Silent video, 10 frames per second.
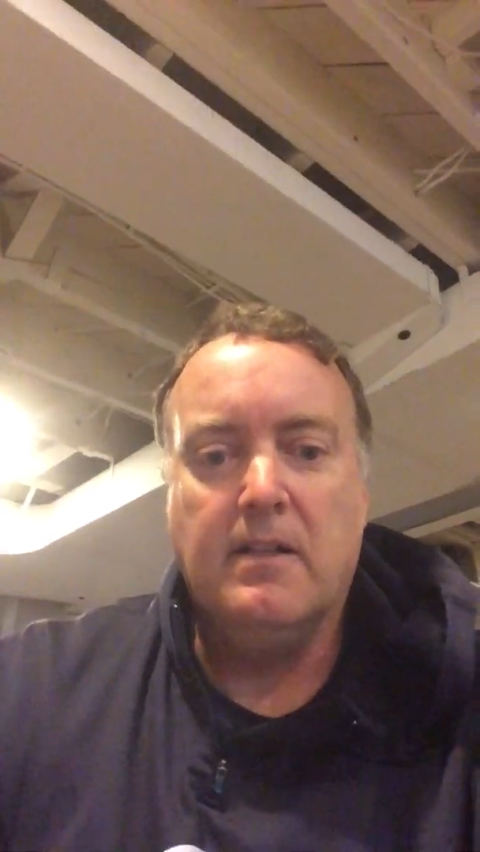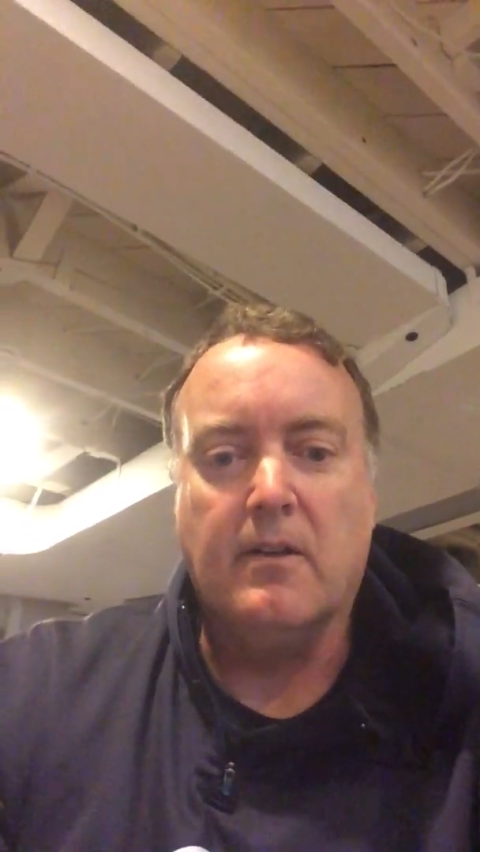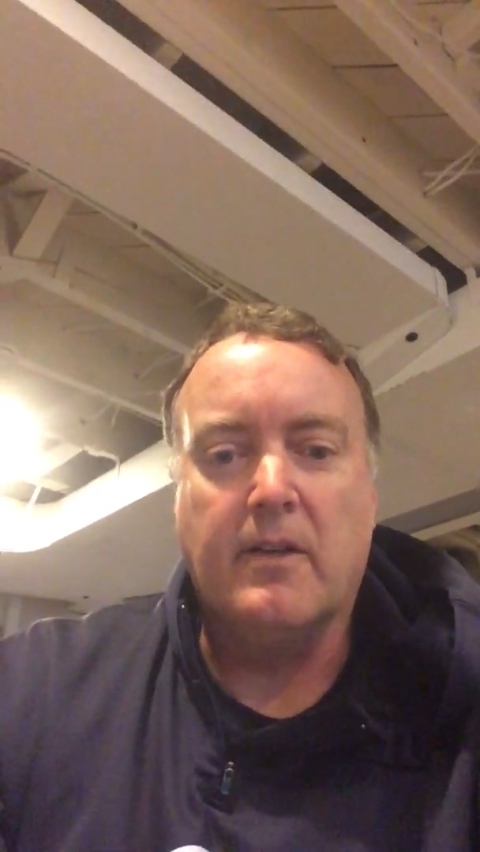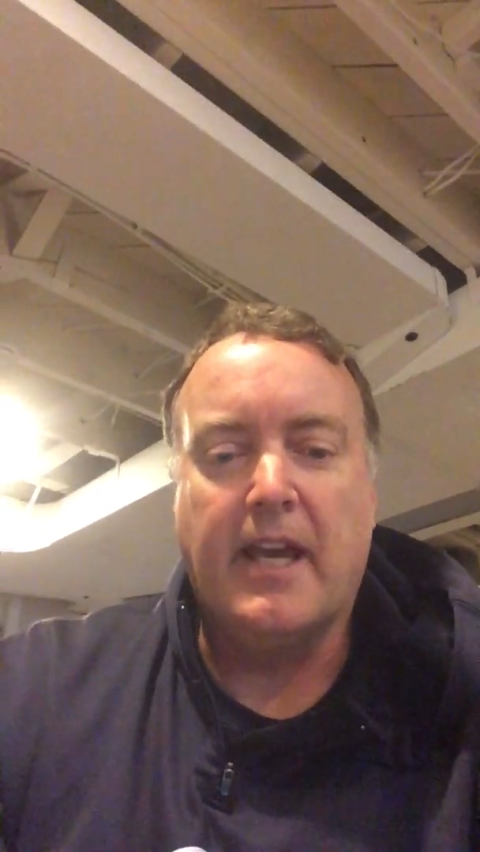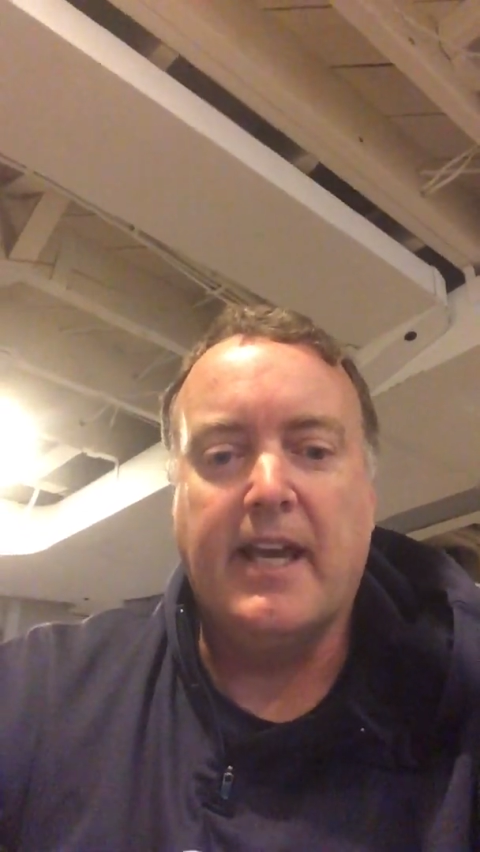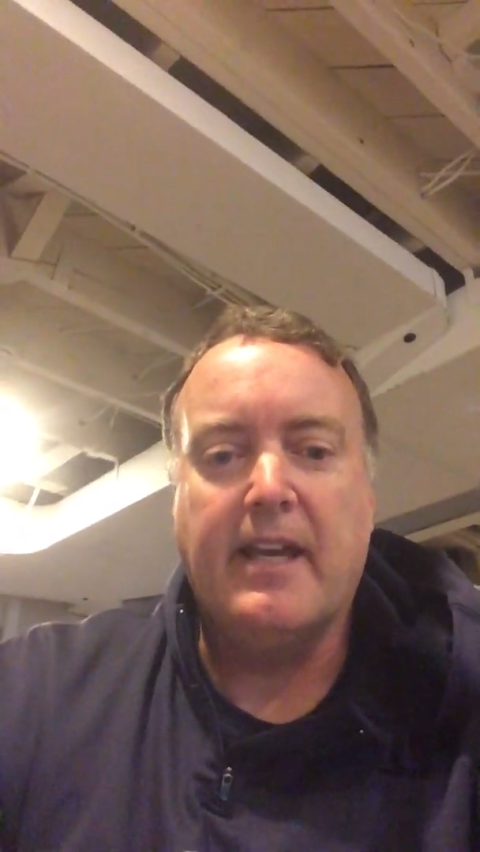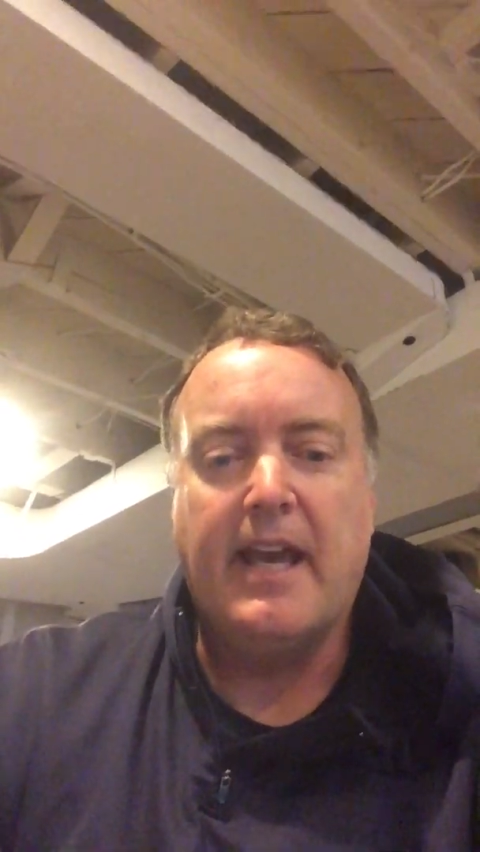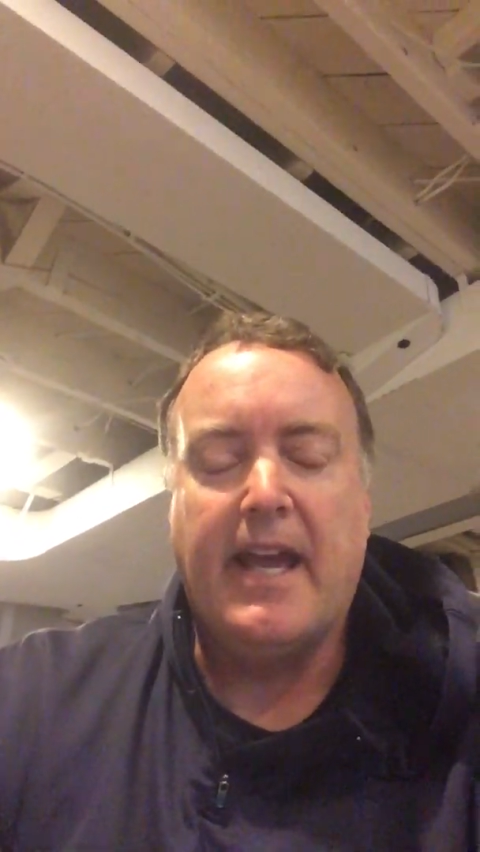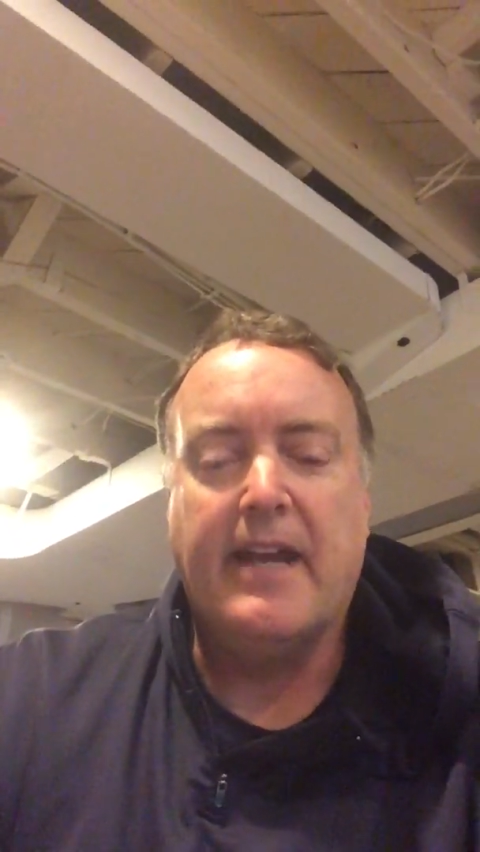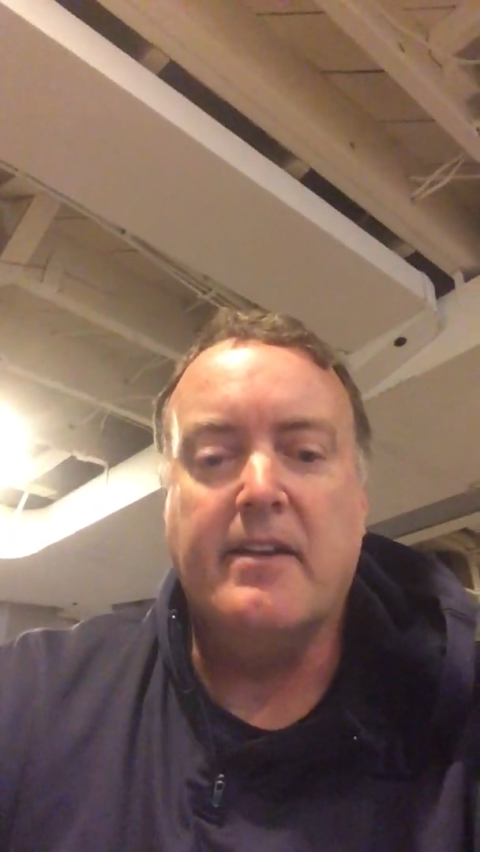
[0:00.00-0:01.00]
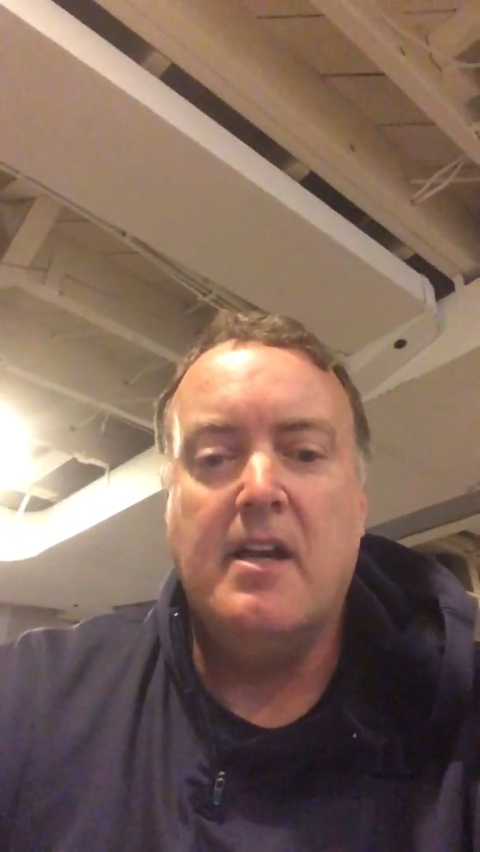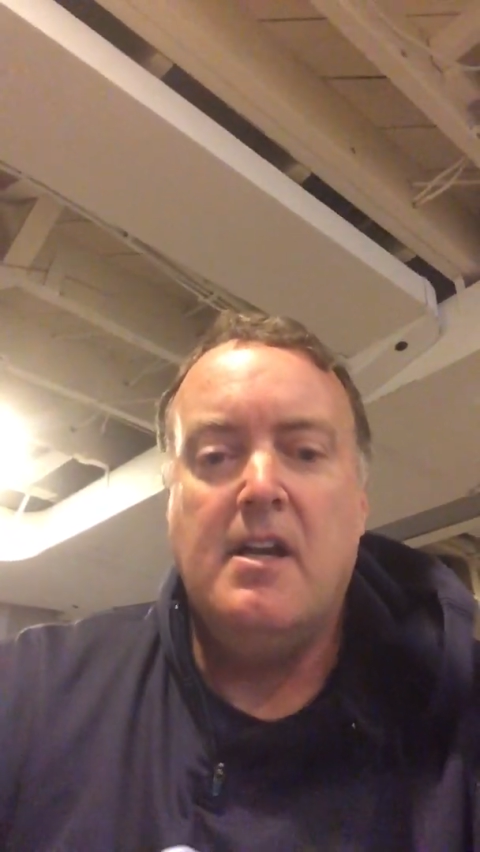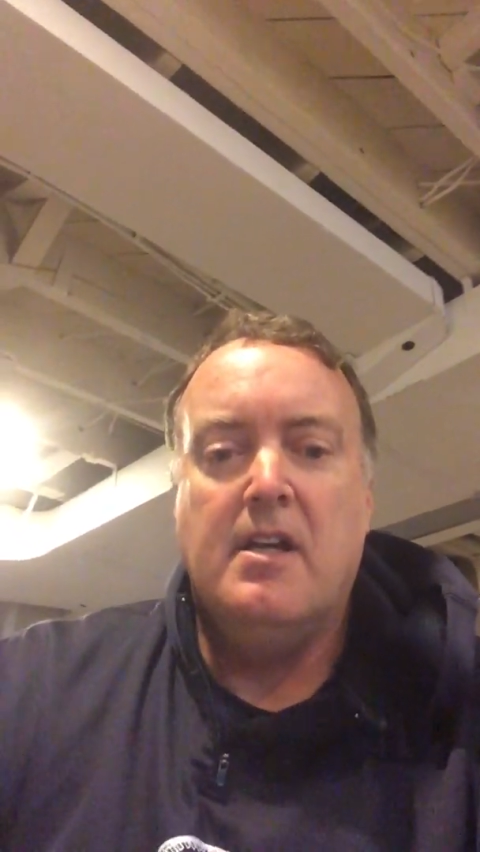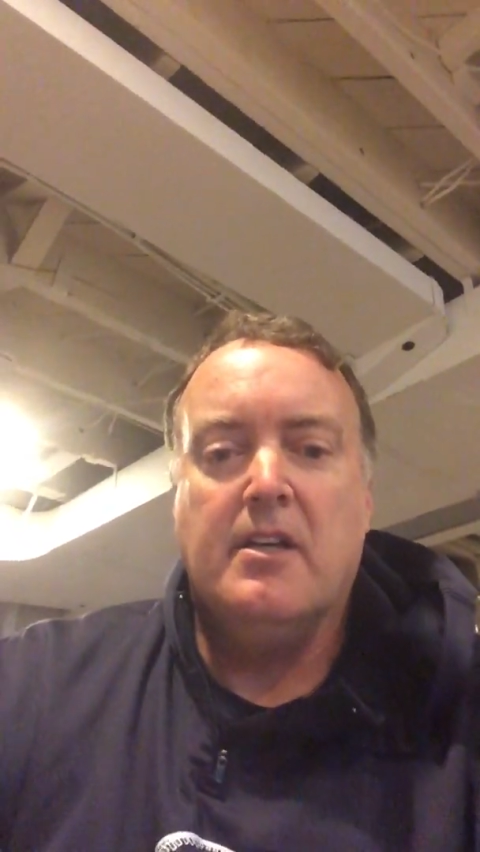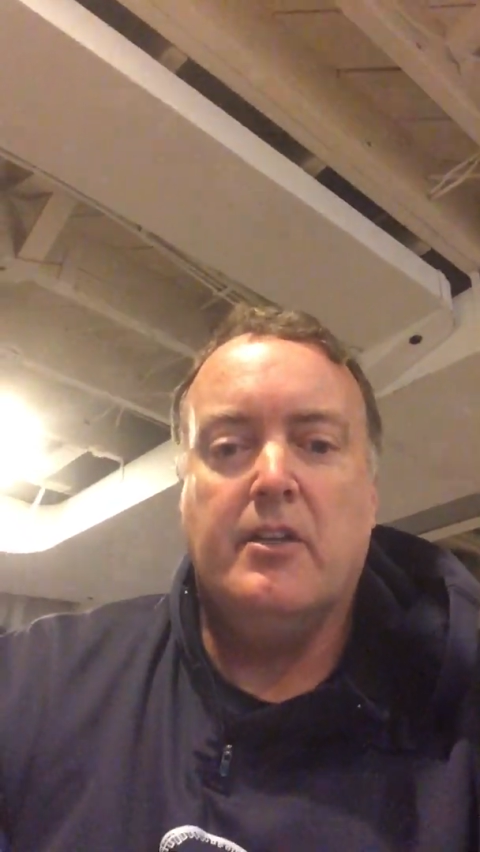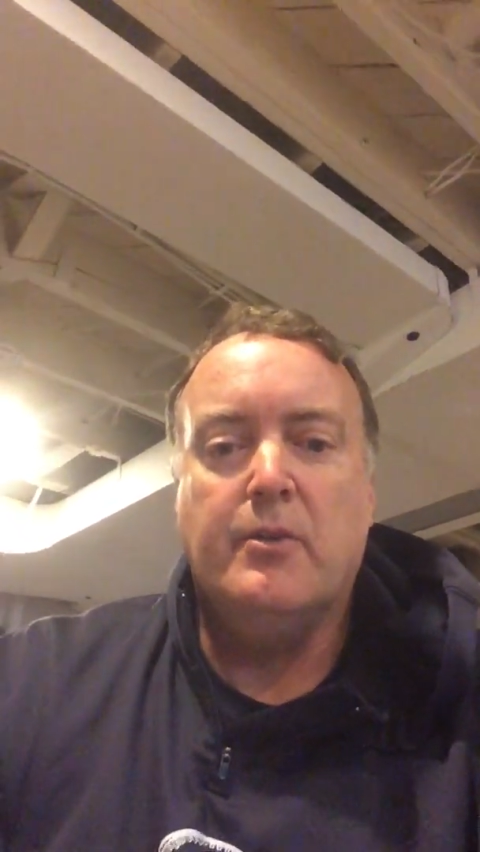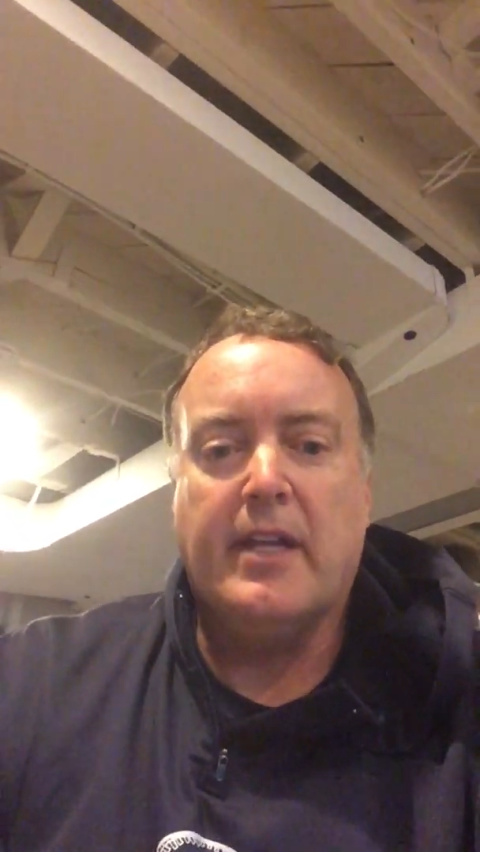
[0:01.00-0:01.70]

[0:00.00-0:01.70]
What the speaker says: Okay, and you